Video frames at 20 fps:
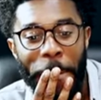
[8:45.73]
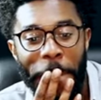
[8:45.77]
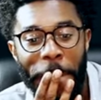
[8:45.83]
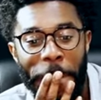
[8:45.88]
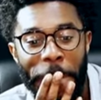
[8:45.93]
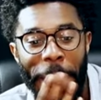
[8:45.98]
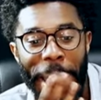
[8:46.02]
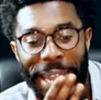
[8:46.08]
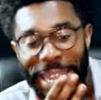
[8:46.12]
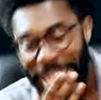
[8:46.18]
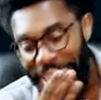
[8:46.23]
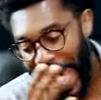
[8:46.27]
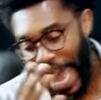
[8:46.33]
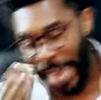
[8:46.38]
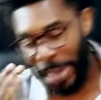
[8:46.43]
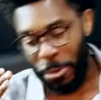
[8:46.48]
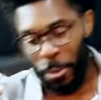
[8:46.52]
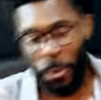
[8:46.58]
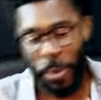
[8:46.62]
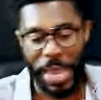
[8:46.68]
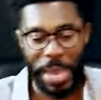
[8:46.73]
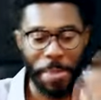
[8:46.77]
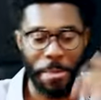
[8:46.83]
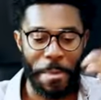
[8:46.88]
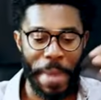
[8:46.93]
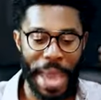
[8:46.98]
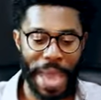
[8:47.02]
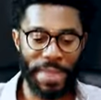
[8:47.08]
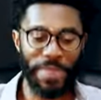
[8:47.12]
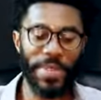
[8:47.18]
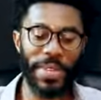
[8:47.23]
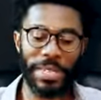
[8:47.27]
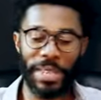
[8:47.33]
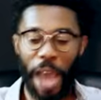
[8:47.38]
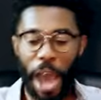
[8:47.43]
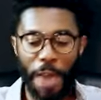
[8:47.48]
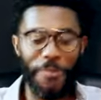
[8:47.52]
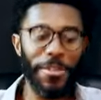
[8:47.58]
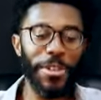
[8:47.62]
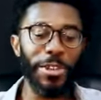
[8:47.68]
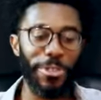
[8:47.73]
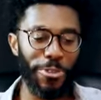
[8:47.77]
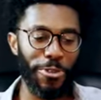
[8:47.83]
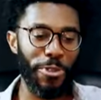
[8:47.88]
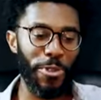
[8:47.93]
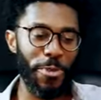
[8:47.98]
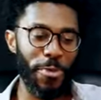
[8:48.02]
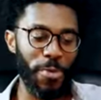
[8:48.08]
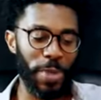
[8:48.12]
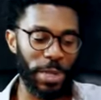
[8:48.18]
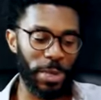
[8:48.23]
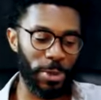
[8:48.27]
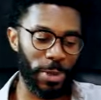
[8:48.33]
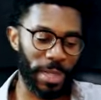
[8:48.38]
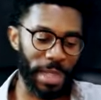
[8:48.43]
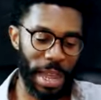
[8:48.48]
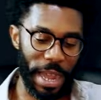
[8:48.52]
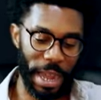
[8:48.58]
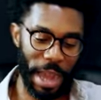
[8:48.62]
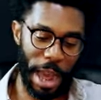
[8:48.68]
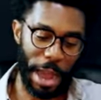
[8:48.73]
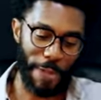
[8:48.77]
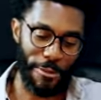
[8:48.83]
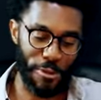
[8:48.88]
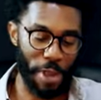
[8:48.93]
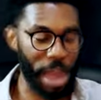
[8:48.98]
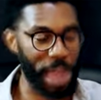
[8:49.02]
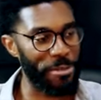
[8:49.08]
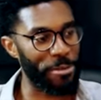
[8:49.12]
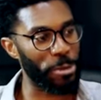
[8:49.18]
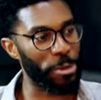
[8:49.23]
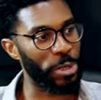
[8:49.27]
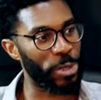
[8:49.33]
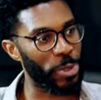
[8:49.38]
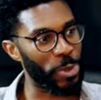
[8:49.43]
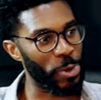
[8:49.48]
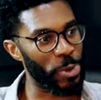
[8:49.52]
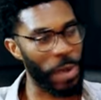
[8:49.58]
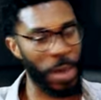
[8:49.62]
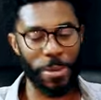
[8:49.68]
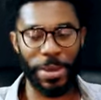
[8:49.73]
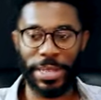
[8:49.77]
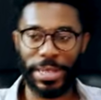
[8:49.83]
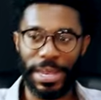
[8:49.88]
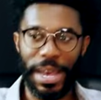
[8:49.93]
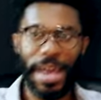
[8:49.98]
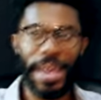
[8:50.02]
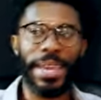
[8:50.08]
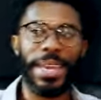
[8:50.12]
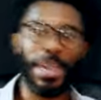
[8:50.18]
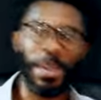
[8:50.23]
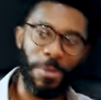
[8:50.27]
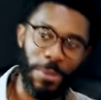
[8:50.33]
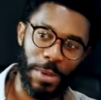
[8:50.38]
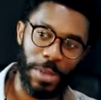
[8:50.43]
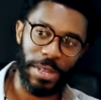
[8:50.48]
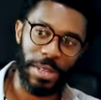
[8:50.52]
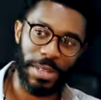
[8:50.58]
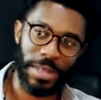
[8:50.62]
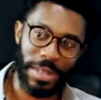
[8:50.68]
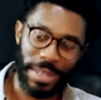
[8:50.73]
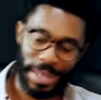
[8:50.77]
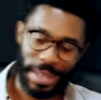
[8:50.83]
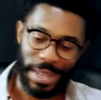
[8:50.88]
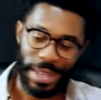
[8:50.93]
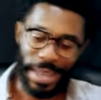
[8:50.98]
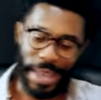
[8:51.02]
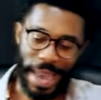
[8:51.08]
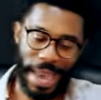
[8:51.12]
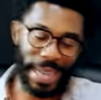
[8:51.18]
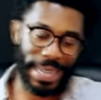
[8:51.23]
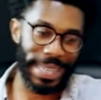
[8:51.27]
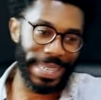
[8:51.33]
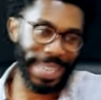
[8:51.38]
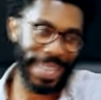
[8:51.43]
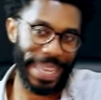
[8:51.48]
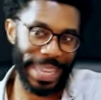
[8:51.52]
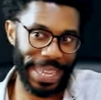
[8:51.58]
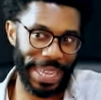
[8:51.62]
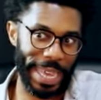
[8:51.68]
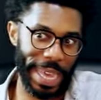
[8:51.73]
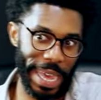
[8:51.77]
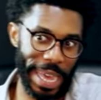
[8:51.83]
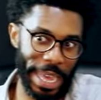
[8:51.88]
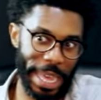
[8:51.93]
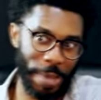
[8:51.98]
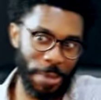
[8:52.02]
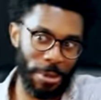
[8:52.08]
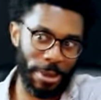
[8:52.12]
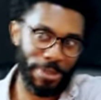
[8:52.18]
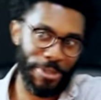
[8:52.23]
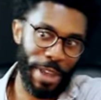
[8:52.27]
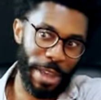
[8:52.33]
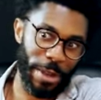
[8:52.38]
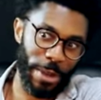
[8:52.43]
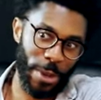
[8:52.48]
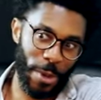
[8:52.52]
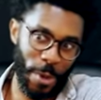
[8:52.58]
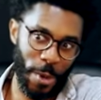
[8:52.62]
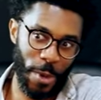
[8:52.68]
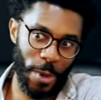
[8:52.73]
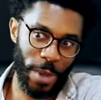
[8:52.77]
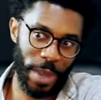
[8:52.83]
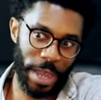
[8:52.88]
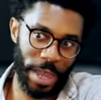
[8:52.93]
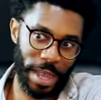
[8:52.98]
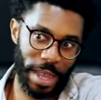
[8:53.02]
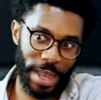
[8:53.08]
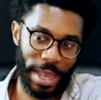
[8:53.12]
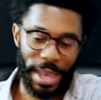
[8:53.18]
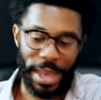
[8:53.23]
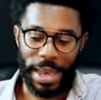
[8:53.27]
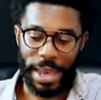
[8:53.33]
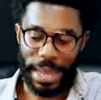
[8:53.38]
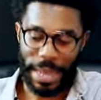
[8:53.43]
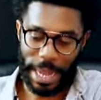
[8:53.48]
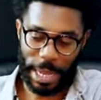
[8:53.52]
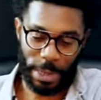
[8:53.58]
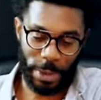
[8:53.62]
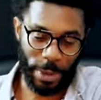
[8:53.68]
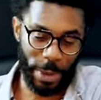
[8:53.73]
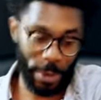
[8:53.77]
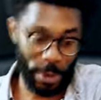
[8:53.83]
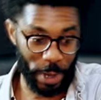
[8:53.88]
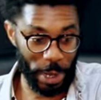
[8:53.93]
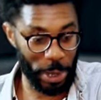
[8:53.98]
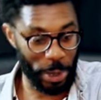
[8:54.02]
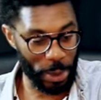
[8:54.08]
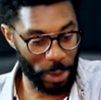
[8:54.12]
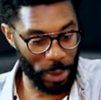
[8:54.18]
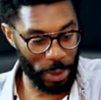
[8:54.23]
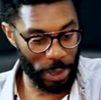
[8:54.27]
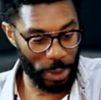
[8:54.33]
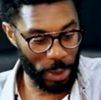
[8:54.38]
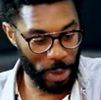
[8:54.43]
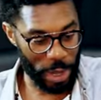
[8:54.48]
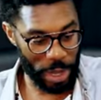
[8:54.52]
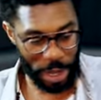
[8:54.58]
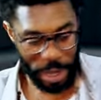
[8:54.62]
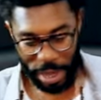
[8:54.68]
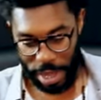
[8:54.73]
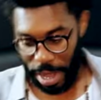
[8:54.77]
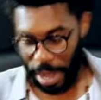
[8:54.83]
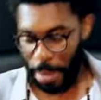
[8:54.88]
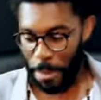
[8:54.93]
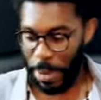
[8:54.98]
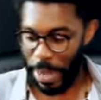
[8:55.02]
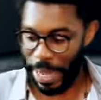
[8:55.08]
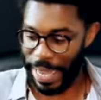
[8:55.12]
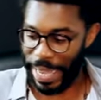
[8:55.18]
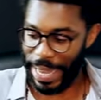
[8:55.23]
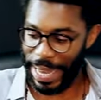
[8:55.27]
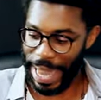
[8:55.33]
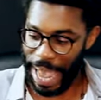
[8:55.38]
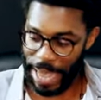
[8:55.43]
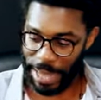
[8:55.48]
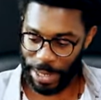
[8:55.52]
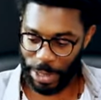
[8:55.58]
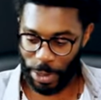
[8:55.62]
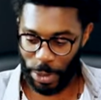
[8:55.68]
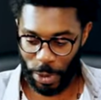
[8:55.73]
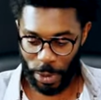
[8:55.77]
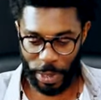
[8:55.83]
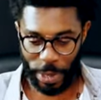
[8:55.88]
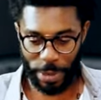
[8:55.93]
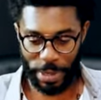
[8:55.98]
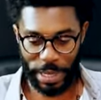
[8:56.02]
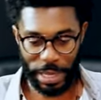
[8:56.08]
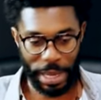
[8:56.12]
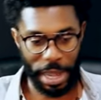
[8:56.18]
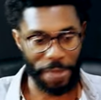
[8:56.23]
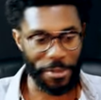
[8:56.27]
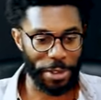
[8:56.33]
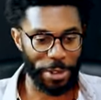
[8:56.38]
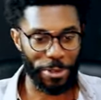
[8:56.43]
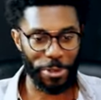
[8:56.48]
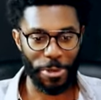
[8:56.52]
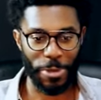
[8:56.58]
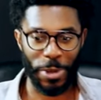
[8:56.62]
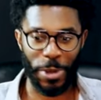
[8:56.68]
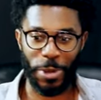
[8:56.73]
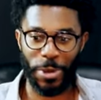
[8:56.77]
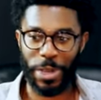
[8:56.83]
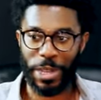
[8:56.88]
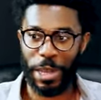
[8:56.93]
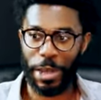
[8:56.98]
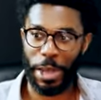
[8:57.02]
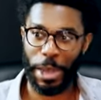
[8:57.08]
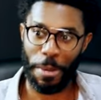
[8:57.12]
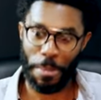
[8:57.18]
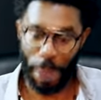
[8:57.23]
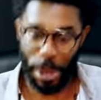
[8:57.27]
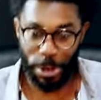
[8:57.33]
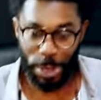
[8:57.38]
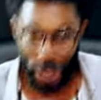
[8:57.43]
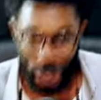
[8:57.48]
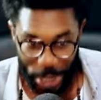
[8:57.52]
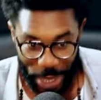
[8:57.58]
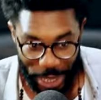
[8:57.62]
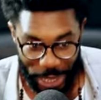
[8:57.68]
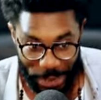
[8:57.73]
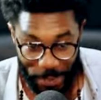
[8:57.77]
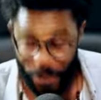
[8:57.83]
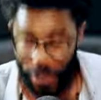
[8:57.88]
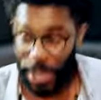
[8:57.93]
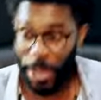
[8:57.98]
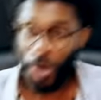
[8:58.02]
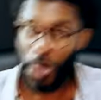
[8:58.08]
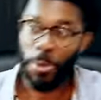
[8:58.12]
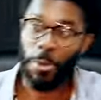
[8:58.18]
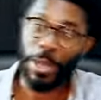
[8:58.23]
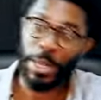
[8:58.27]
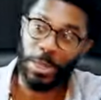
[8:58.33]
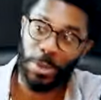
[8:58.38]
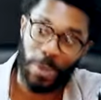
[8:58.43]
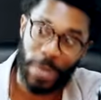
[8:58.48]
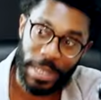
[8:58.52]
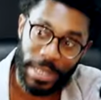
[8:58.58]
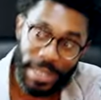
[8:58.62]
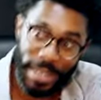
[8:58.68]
And then we met this other group, which was like our rival school. I went to Highgate Woods, and D&K was round the corner, and that was where all the goons were. But in that school, there was another group called the Commotion, which was